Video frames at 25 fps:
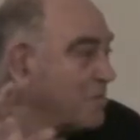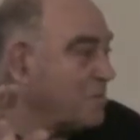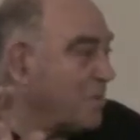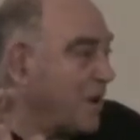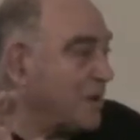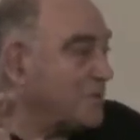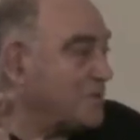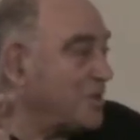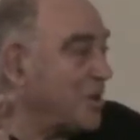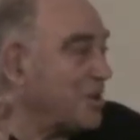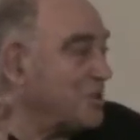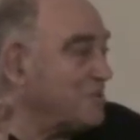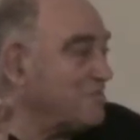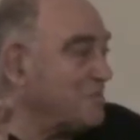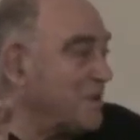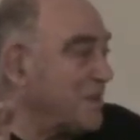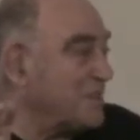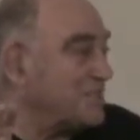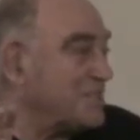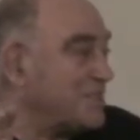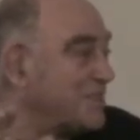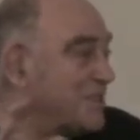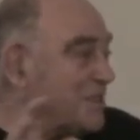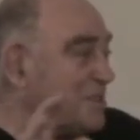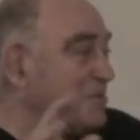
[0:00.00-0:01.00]
by no
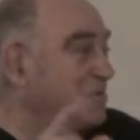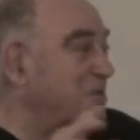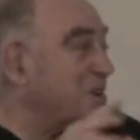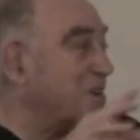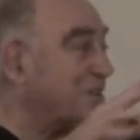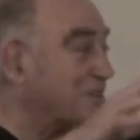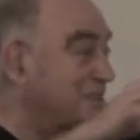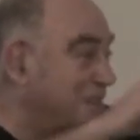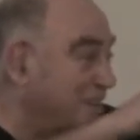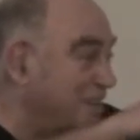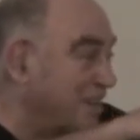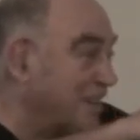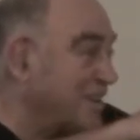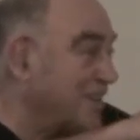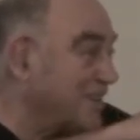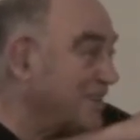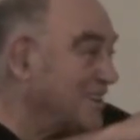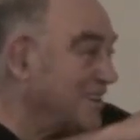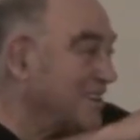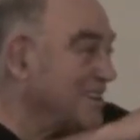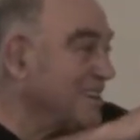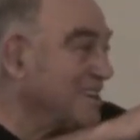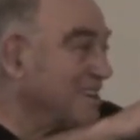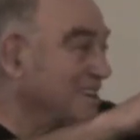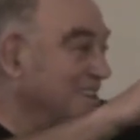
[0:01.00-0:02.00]
means anywhere near